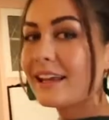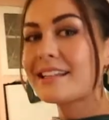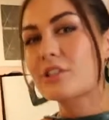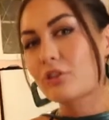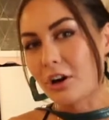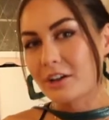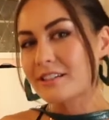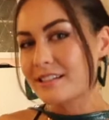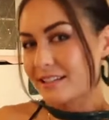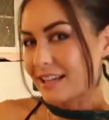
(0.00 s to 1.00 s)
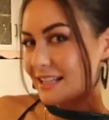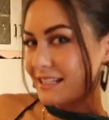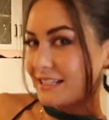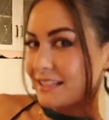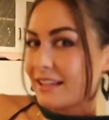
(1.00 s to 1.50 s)
It's Crocs. It's
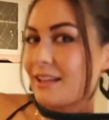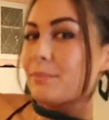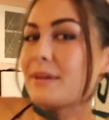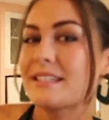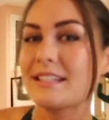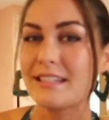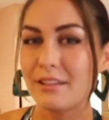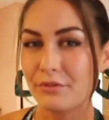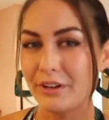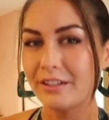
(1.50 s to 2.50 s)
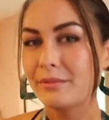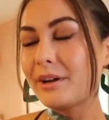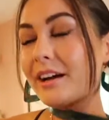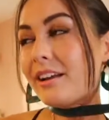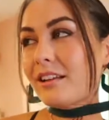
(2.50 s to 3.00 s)
business at the front,
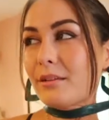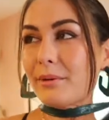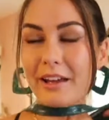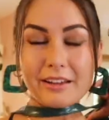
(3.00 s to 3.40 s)
party at the back.